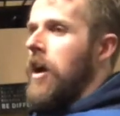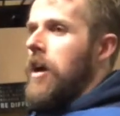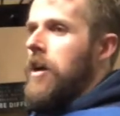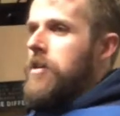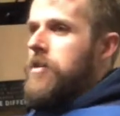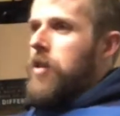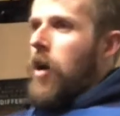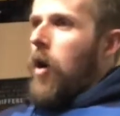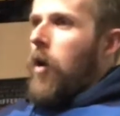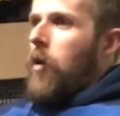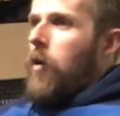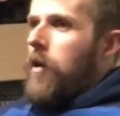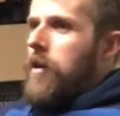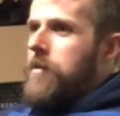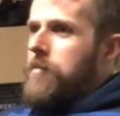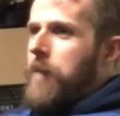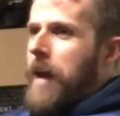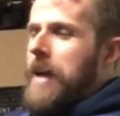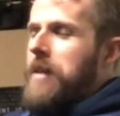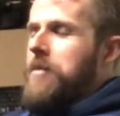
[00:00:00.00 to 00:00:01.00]
So
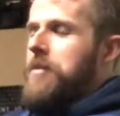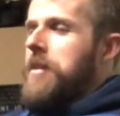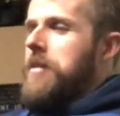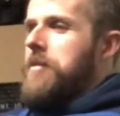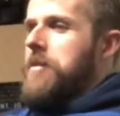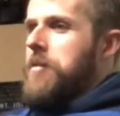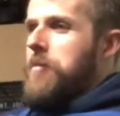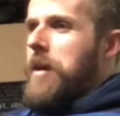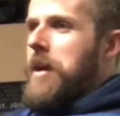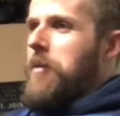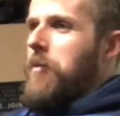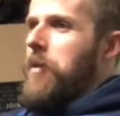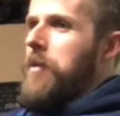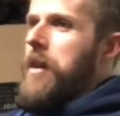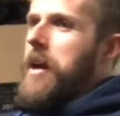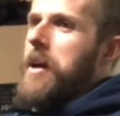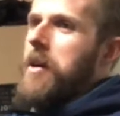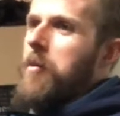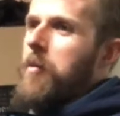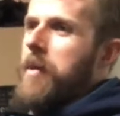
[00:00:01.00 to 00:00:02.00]
Pendleton, to me, when
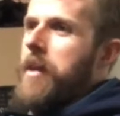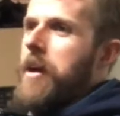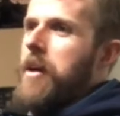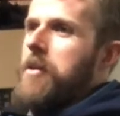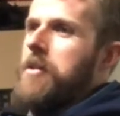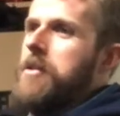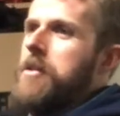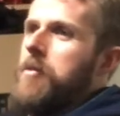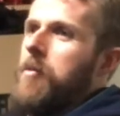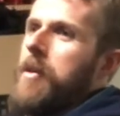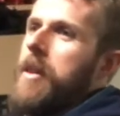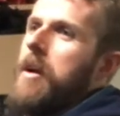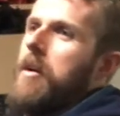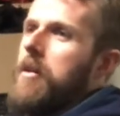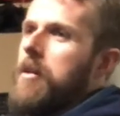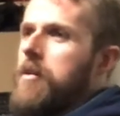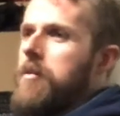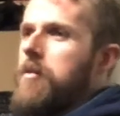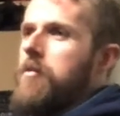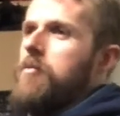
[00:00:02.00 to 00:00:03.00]
they
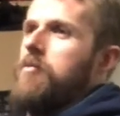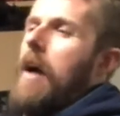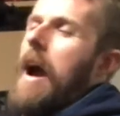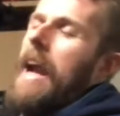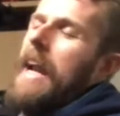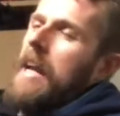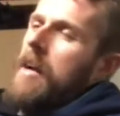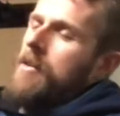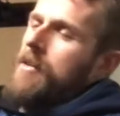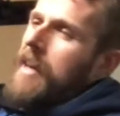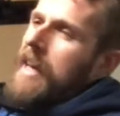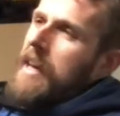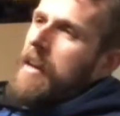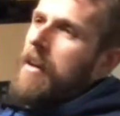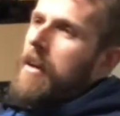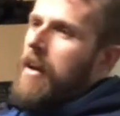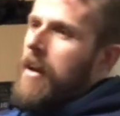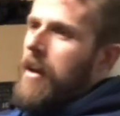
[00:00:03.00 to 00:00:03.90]
were riding, I was like,